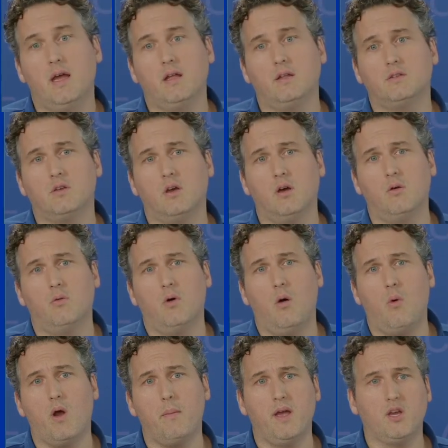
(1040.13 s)
And so I
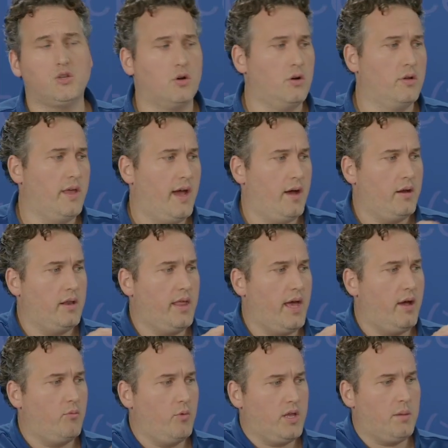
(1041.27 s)
want to make sure
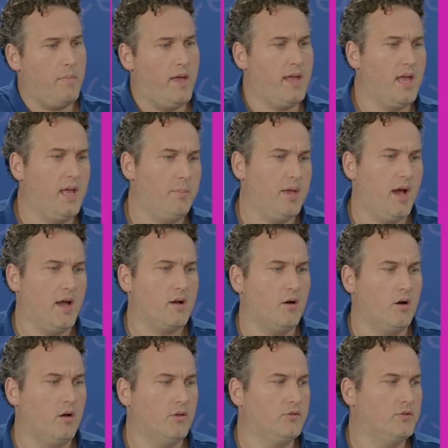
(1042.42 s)
that we can make API
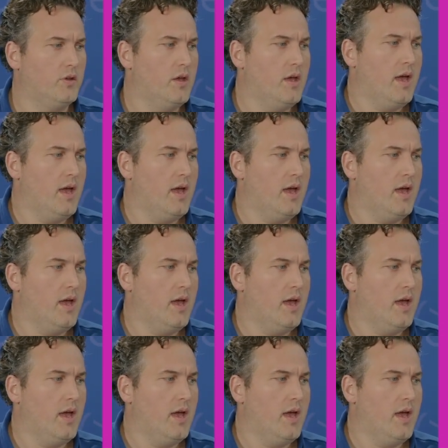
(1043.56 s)
calls